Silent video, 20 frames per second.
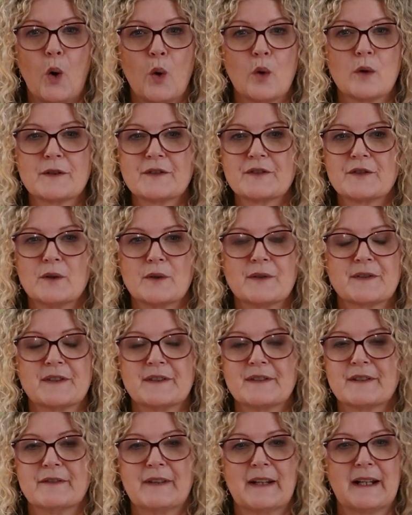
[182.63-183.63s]
all
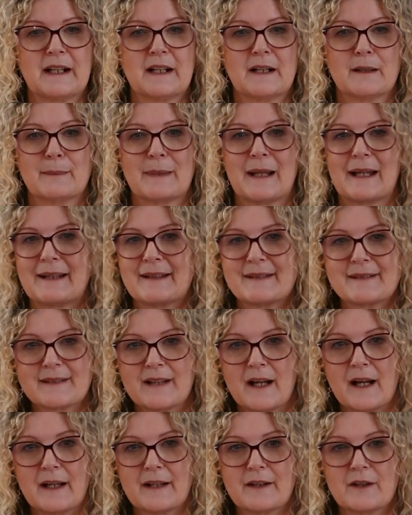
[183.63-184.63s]
sources of income like
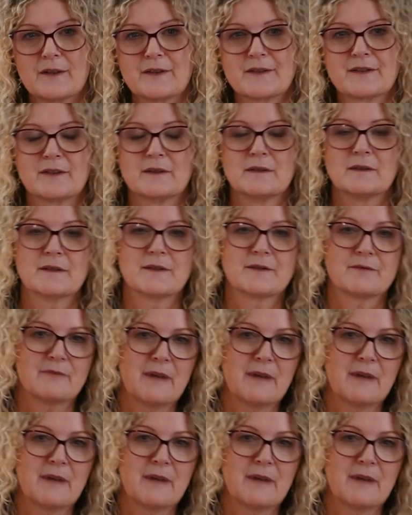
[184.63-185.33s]
side hustles,